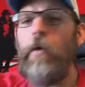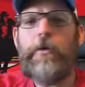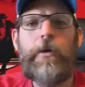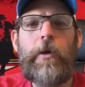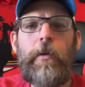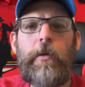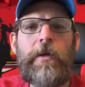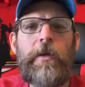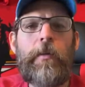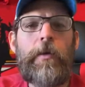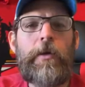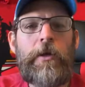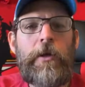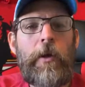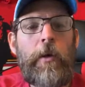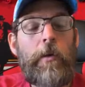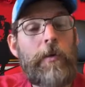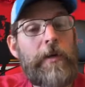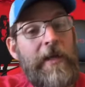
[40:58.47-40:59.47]
Oh, you know what
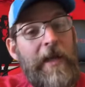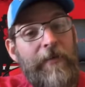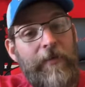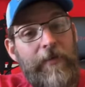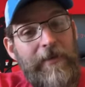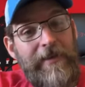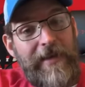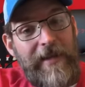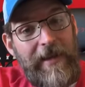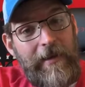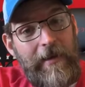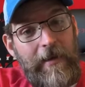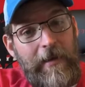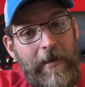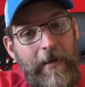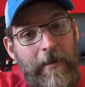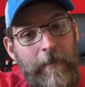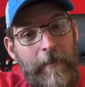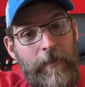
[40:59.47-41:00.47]
we never
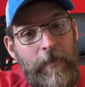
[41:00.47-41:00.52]
did?